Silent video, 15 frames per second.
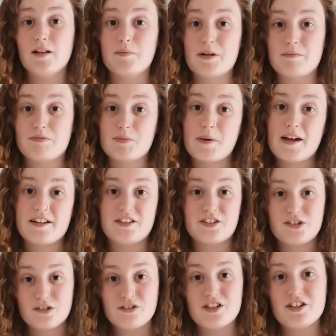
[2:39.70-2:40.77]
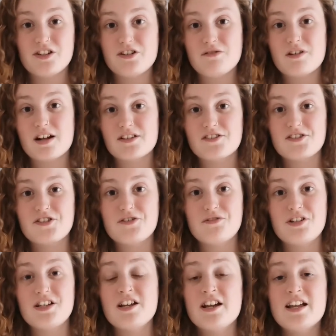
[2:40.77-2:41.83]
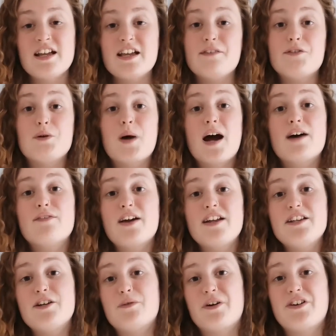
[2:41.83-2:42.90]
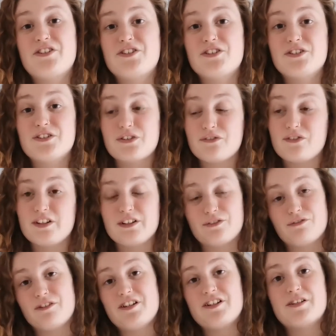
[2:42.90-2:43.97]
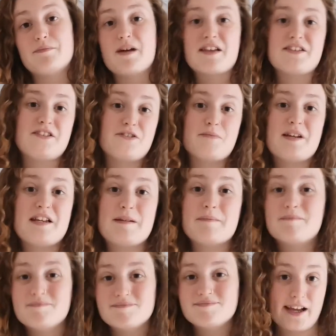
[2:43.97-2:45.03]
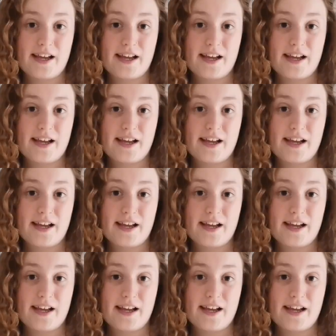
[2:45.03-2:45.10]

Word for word: helping prepare to study at Newcastle Uni. If you have any questions, feel free to message me.